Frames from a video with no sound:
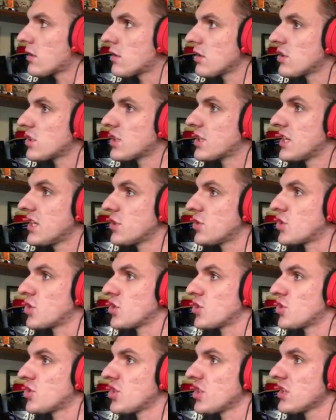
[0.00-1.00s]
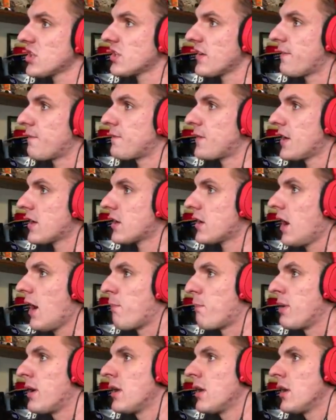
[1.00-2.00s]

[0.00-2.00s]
this kid, just shut the fuck up.